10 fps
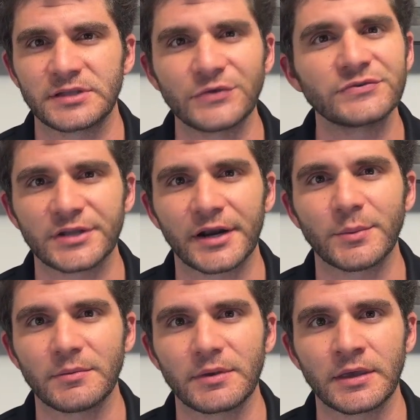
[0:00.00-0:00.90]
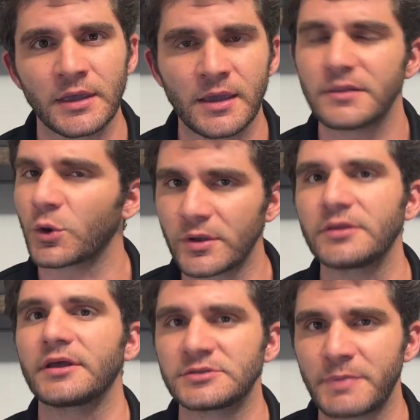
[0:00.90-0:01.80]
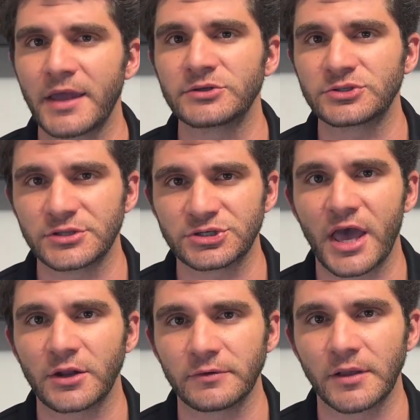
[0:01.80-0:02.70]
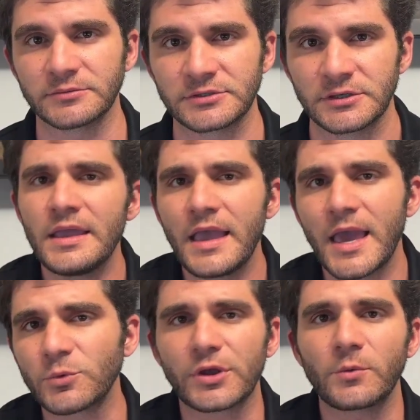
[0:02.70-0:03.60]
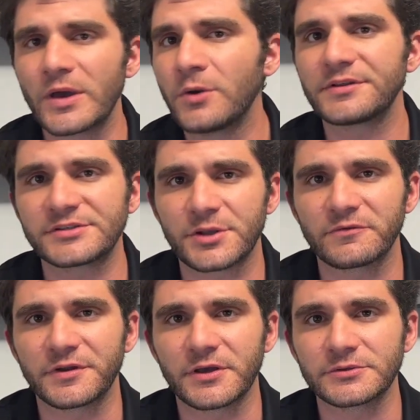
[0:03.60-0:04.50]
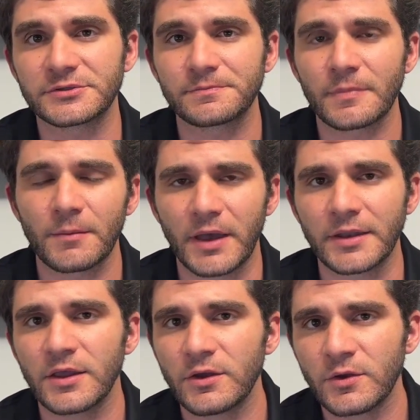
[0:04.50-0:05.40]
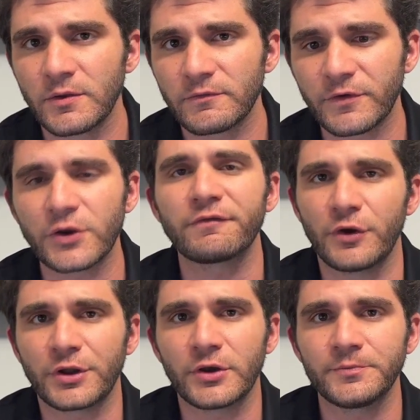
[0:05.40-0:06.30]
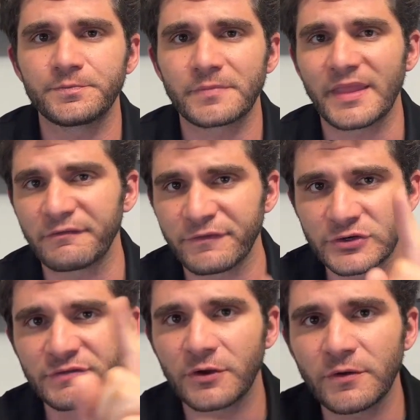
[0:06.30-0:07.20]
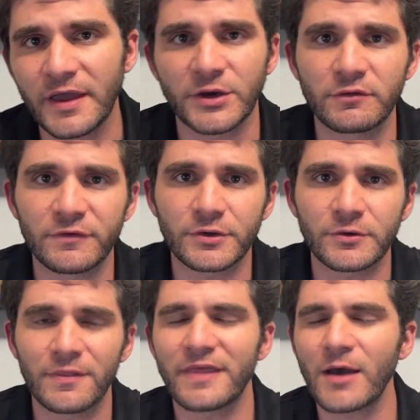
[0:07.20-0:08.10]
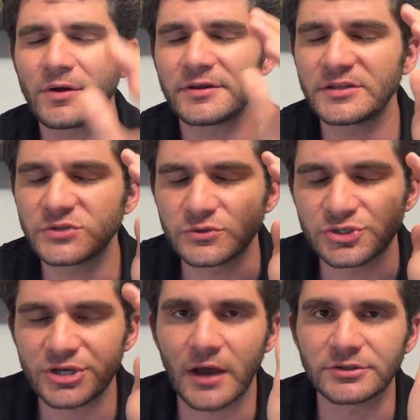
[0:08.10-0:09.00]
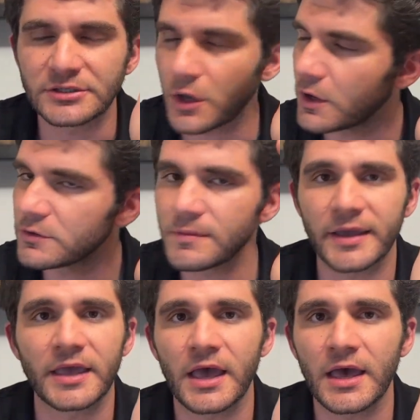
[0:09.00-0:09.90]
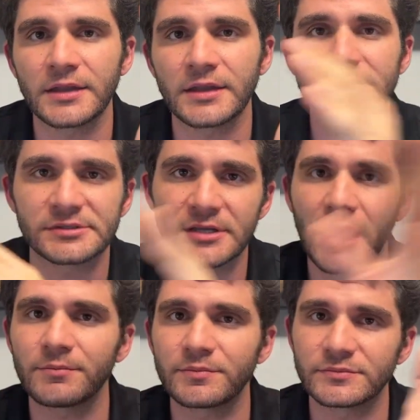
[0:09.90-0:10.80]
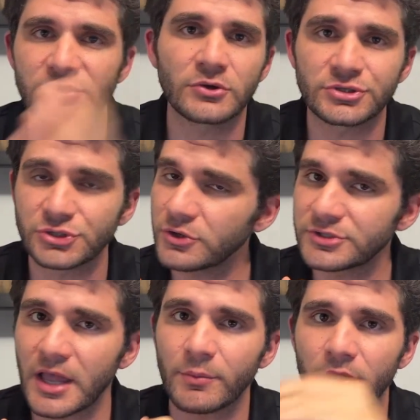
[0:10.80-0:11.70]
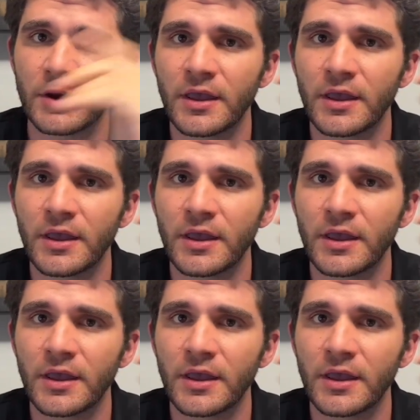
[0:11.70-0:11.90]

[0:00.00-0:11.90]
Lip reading: that you've seen on Airbnb that quickly gets banished to the shadow realms. And we go into this in other videos, but for your photo, that first photo, that hero photo, that one needs to shout, oh my God, stop, showstopper,